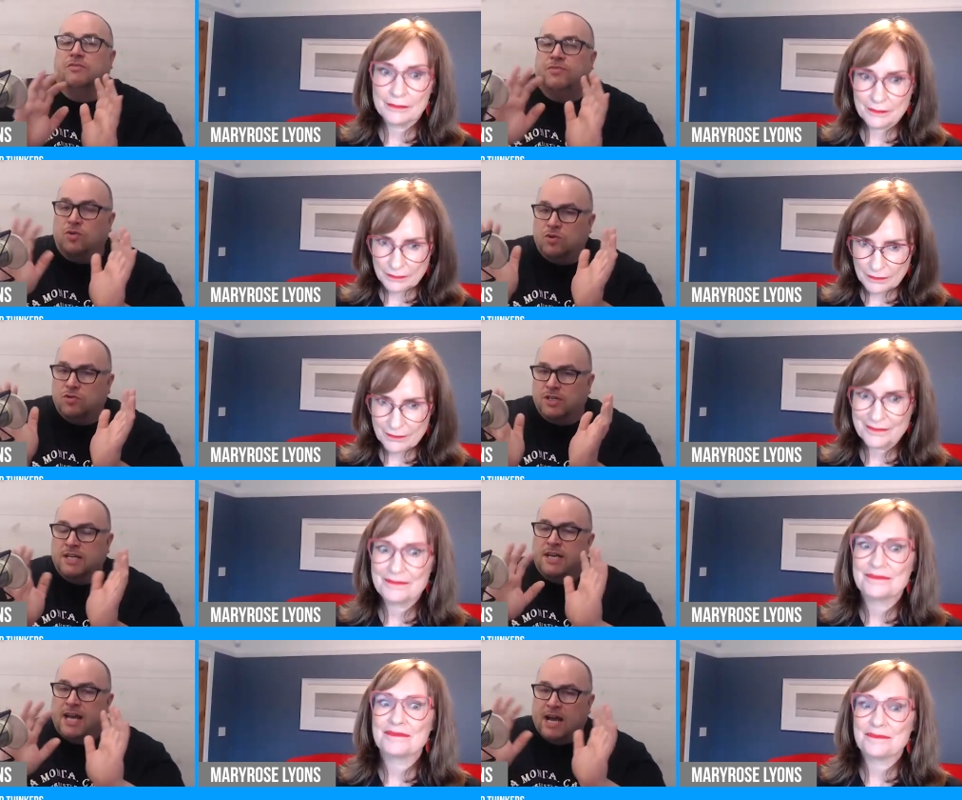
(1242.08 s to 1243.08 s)
Speaker 1: for. And
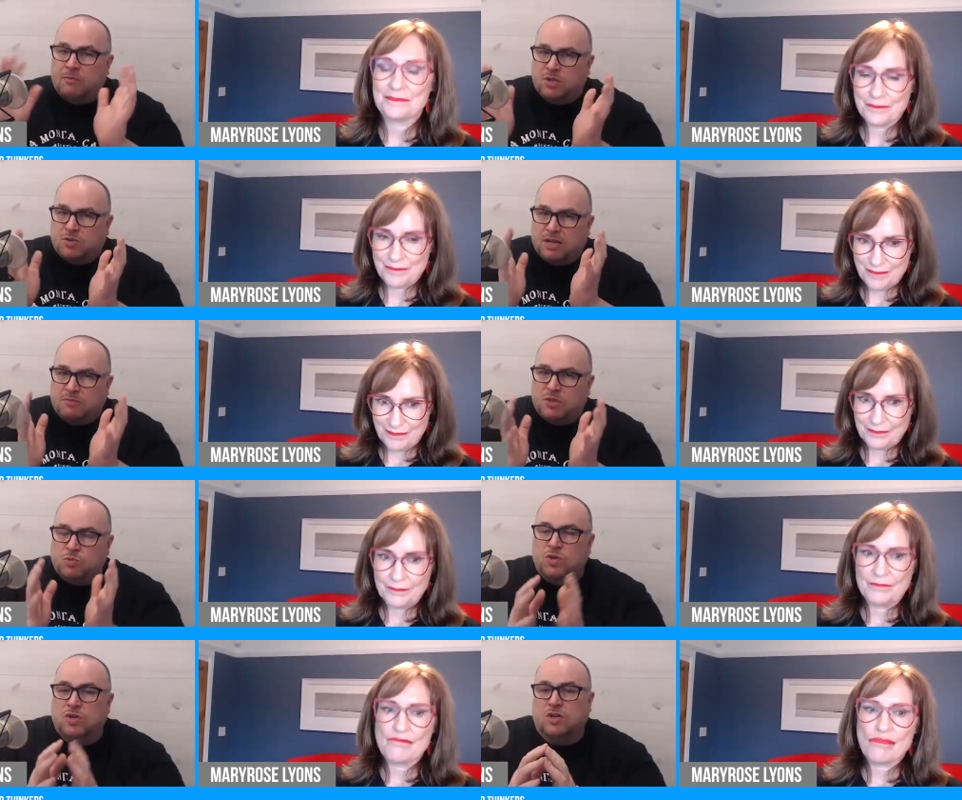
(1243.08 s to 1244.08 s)
how much how much
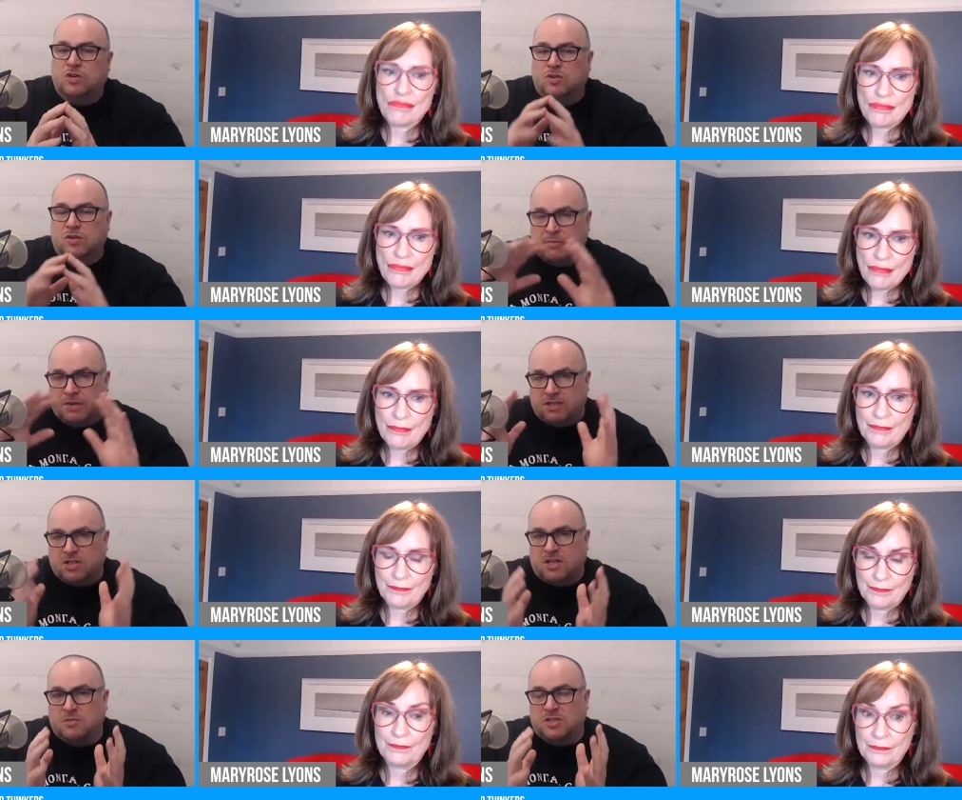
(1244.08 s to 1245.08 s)
work or how many
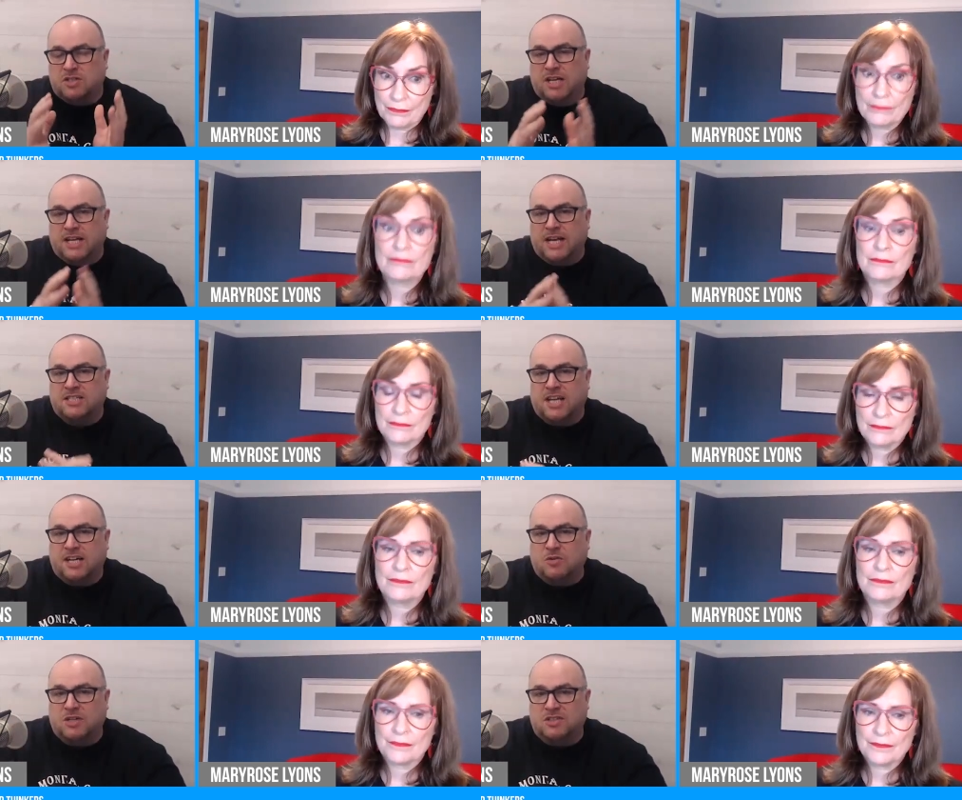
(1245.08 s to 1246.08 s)
times do you get asked that
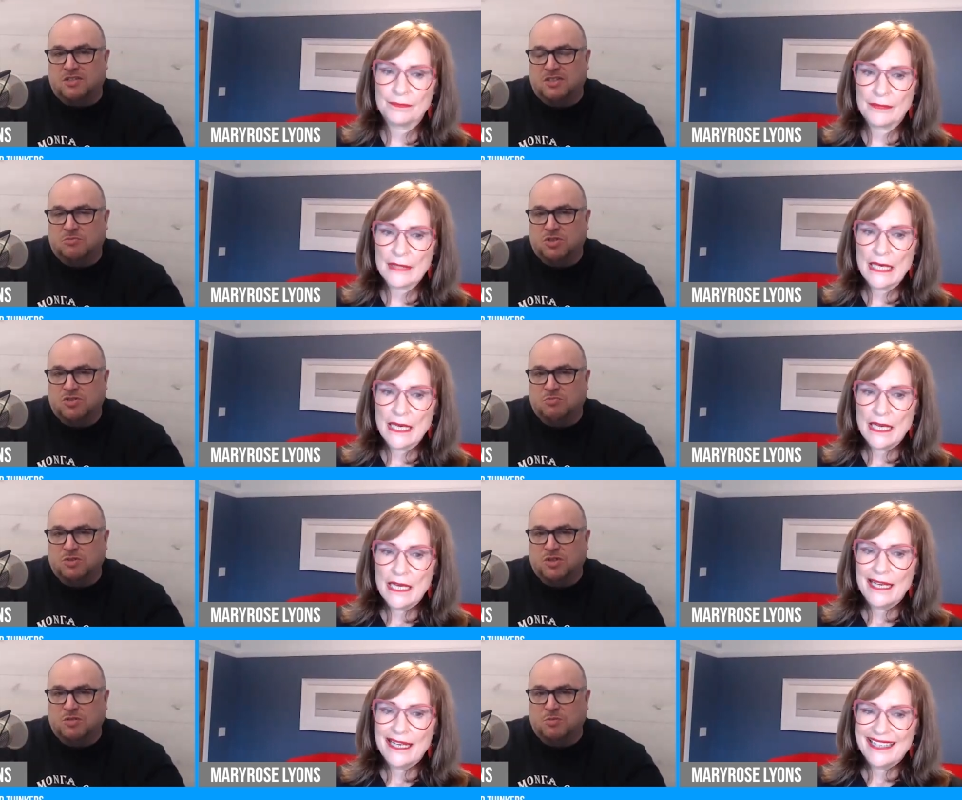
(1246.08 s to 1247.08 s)
question? Because I'm sure it
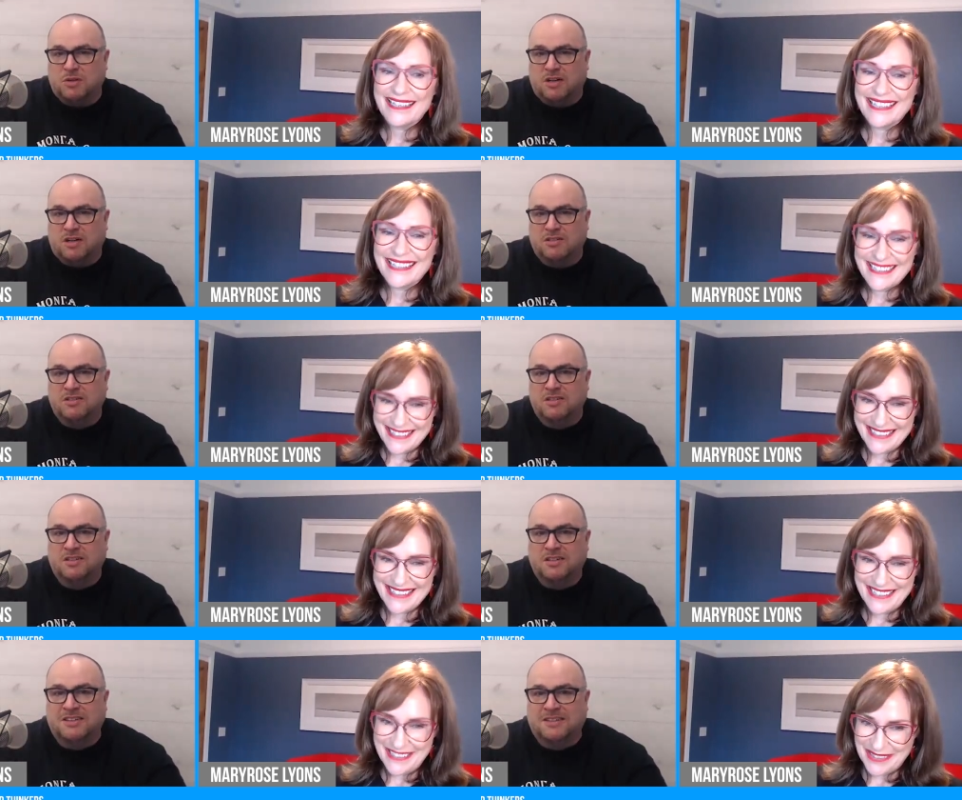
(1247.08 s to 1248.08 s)
must come up a lot.
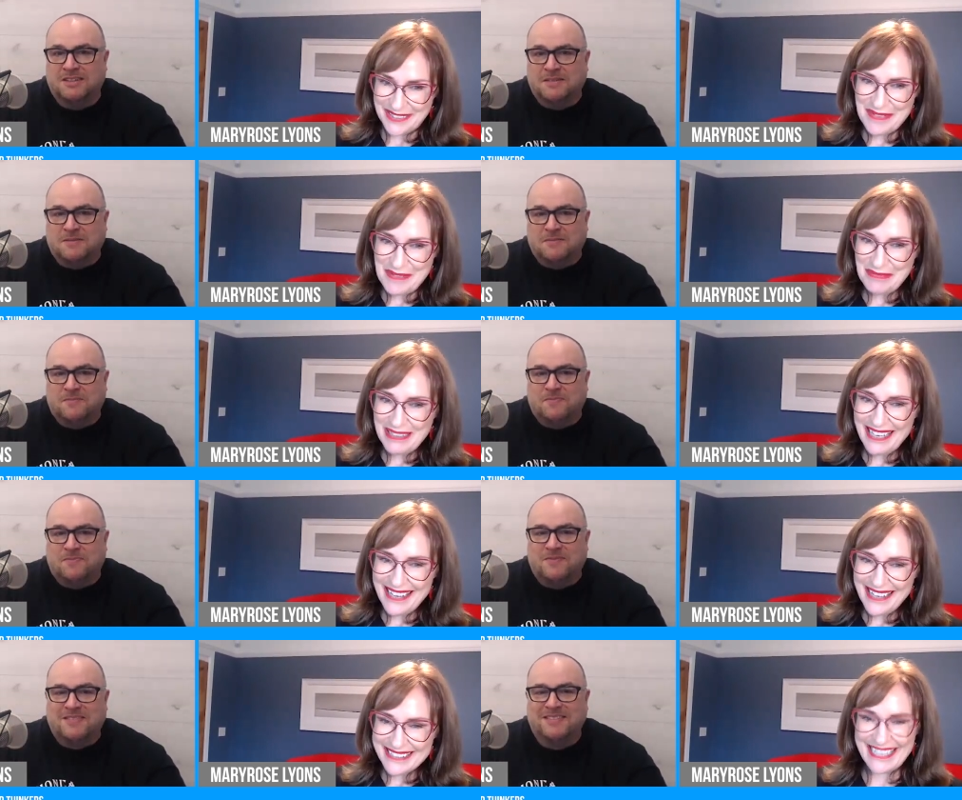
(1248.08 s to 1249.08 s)
Speaker 2: It does come up a
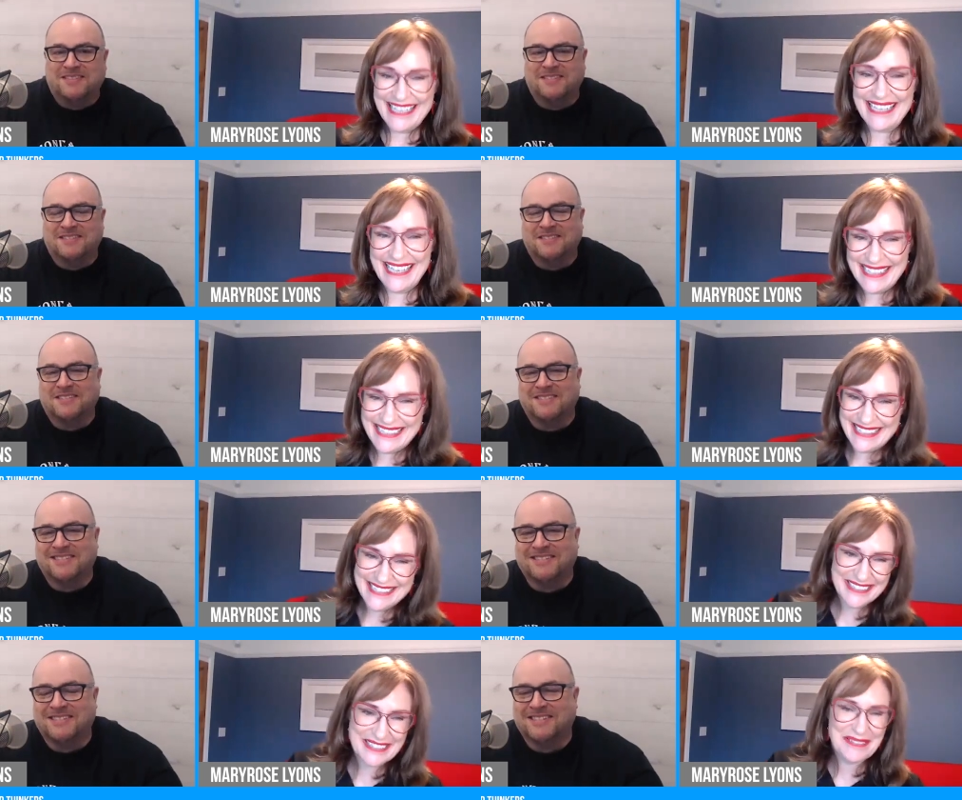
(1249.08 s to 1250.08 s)
lot. It
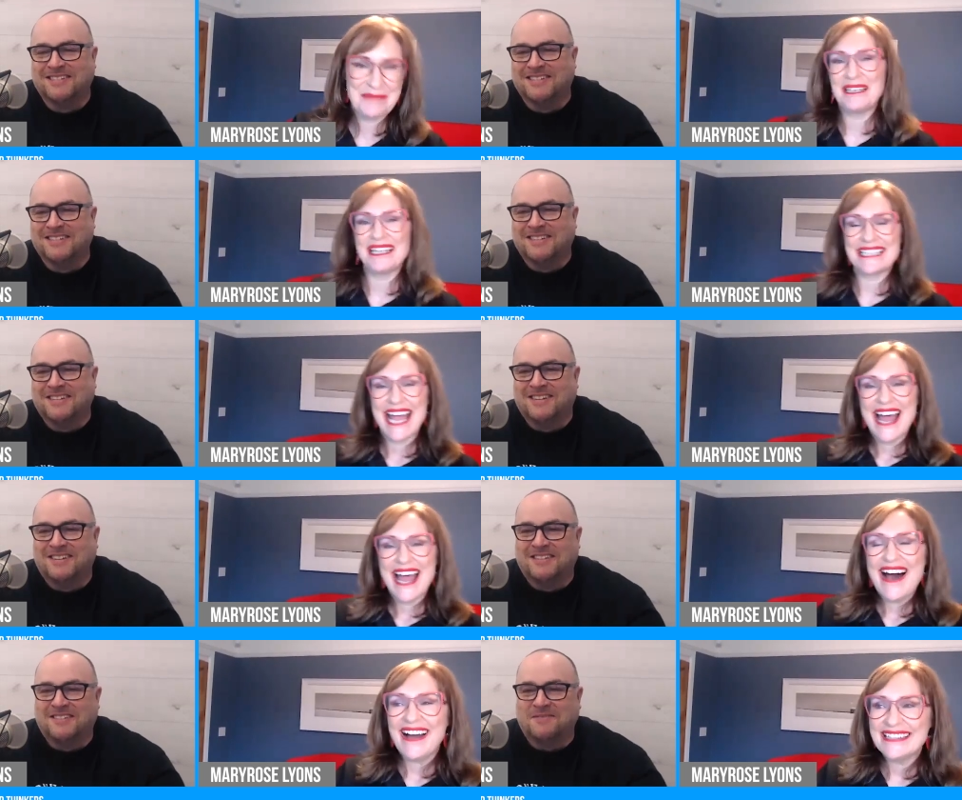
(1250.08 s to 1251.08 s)
does come up a lot.
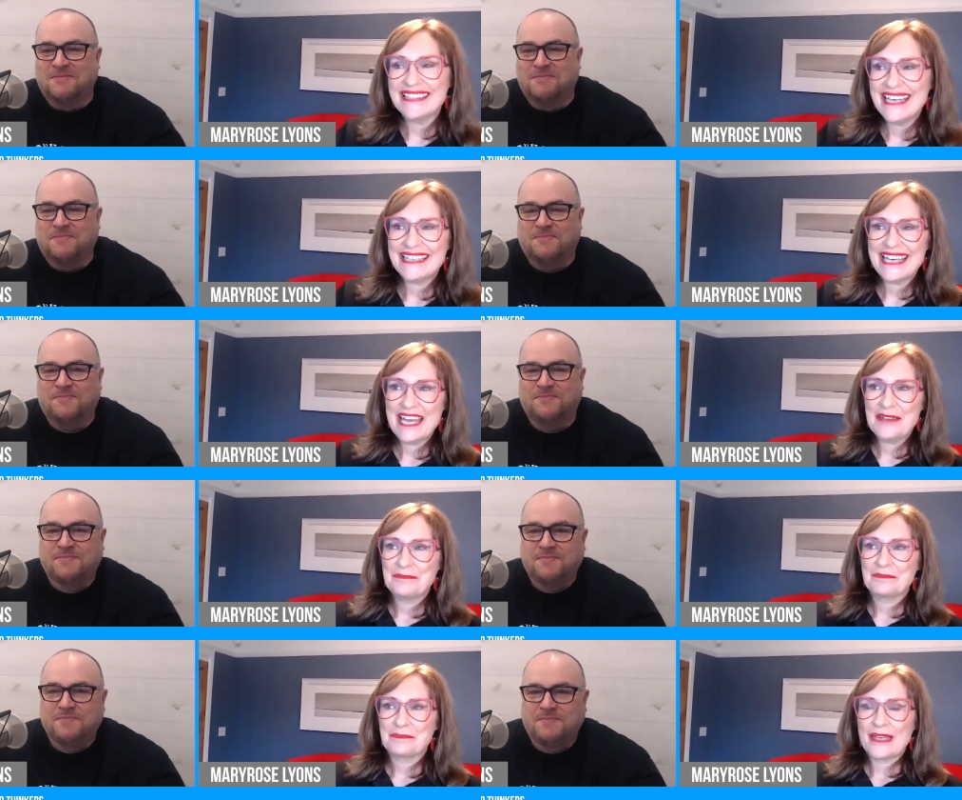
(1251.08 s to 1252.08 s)
I think,
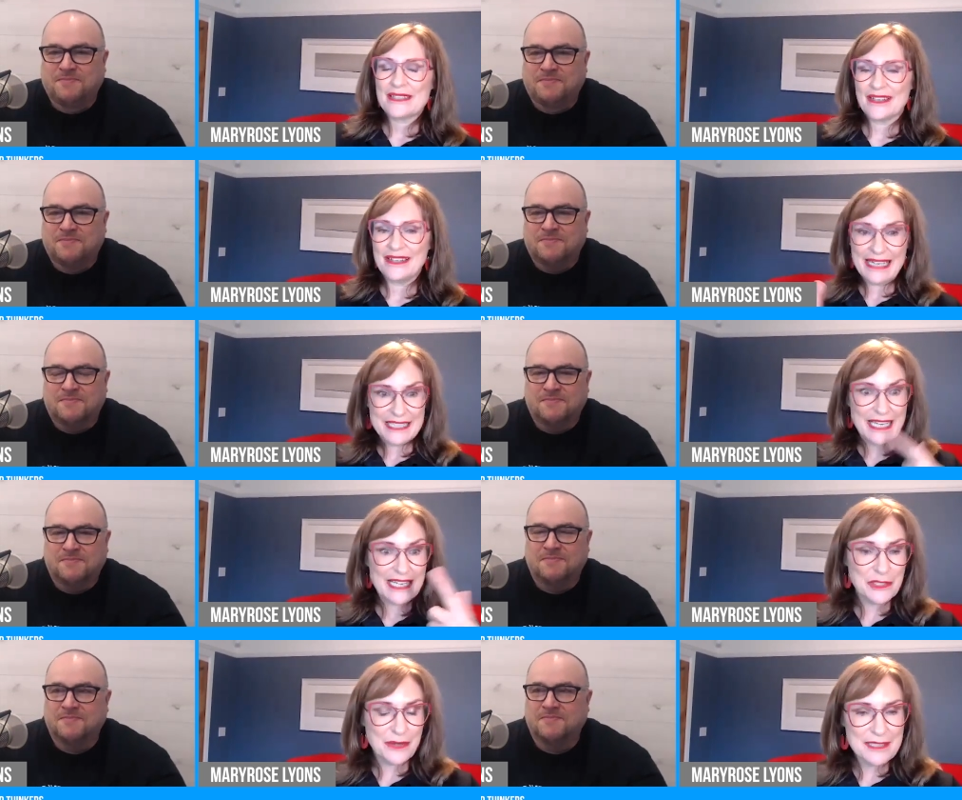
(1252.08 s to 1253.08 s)
um, sorry, and actually,
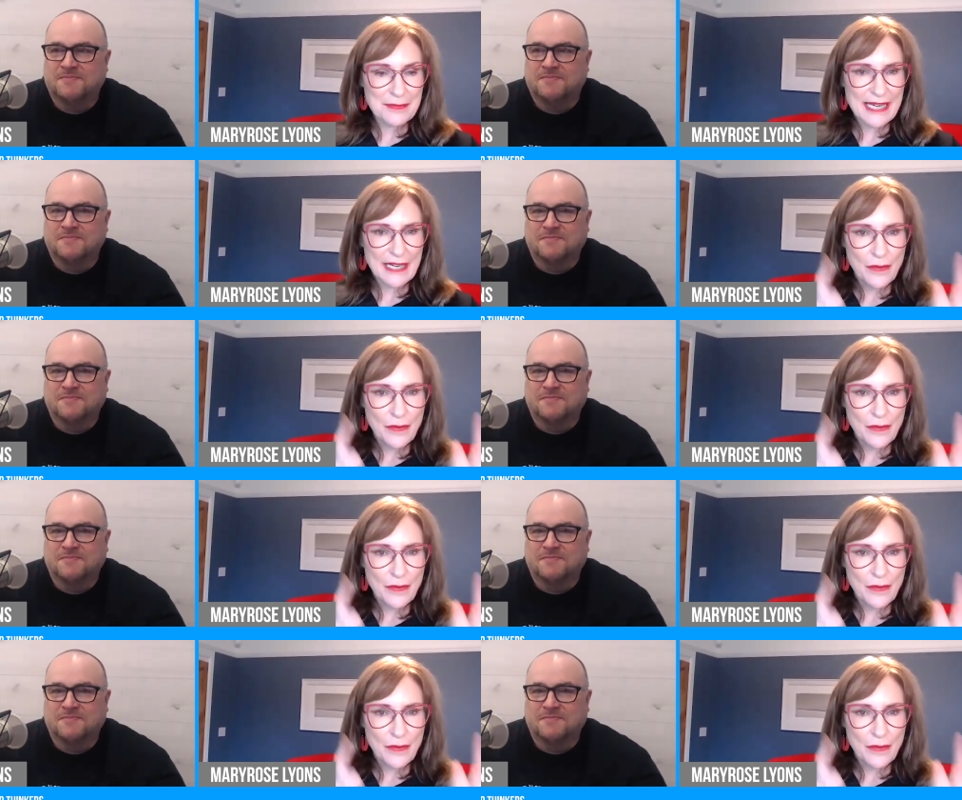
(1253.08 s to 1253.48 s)
as you were asking me that